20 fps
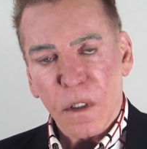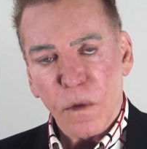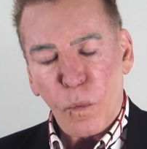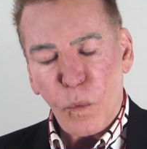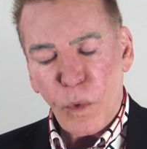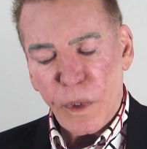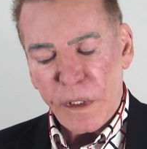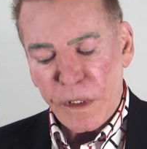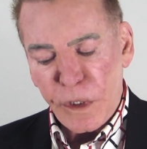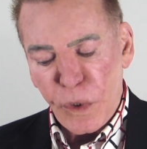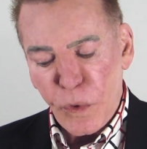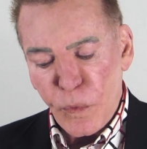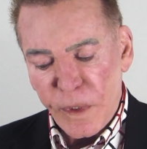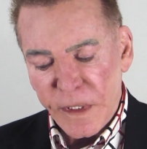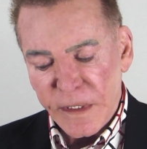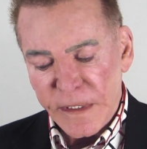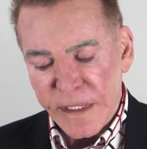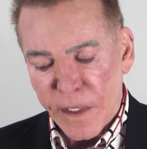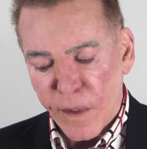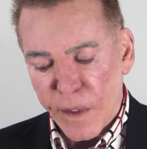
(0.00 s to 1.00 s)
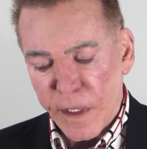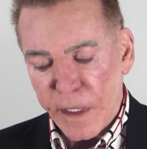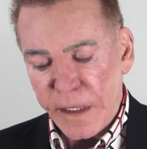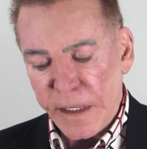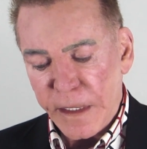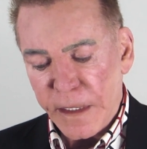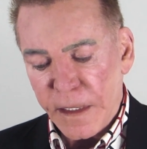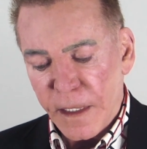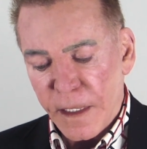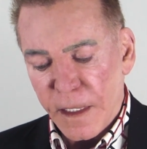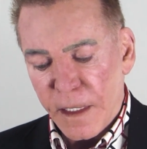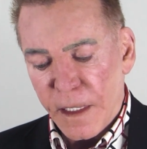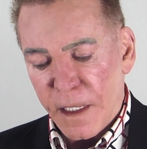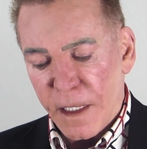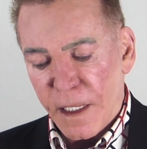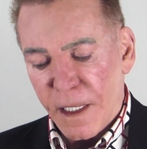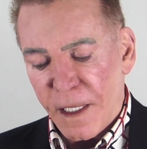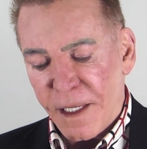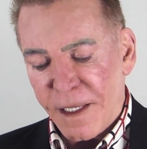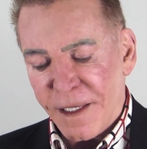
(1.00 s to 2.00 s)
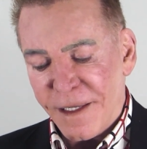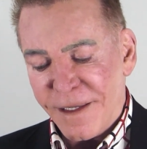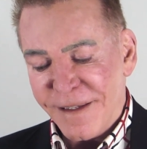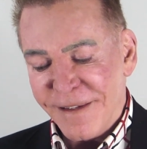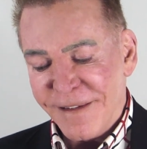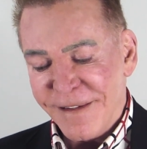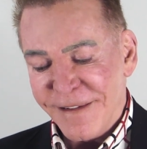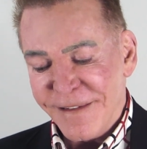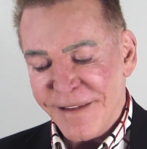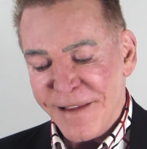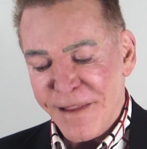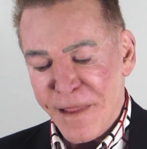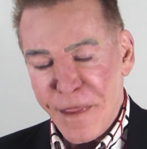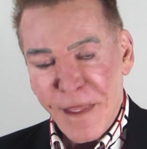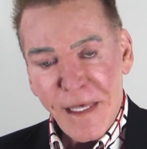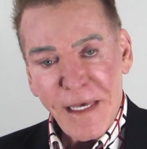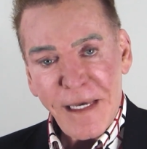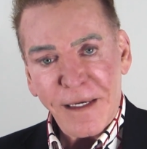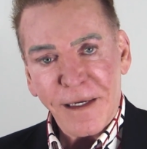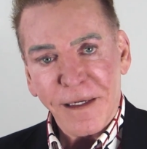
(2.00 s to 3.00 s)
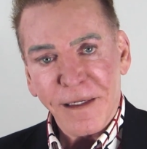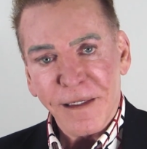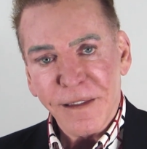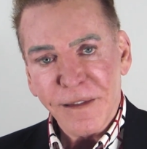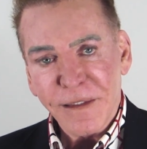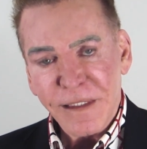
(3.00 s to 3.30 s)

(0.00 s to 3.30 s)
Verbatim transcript: one unitary uh, thing.